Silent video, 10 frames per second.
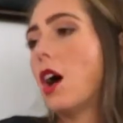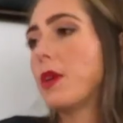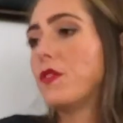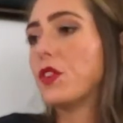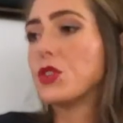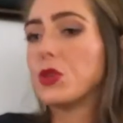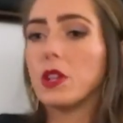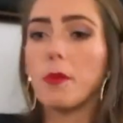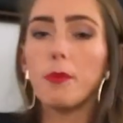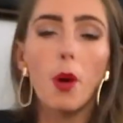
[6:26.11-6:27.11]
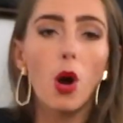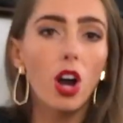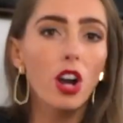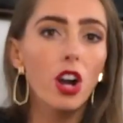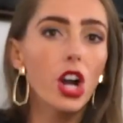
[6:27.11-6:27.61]
If you're doing a
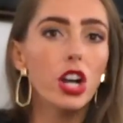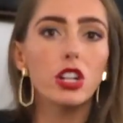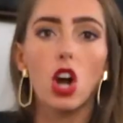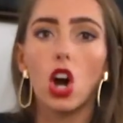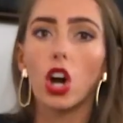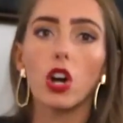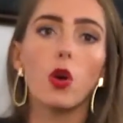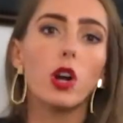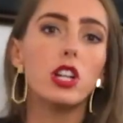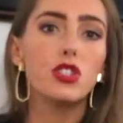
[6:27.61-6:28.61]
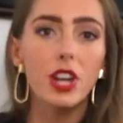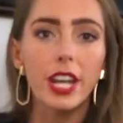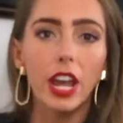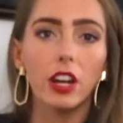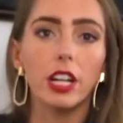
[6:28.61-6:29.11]
bar cart or a drink
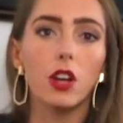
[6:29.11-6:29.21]
area,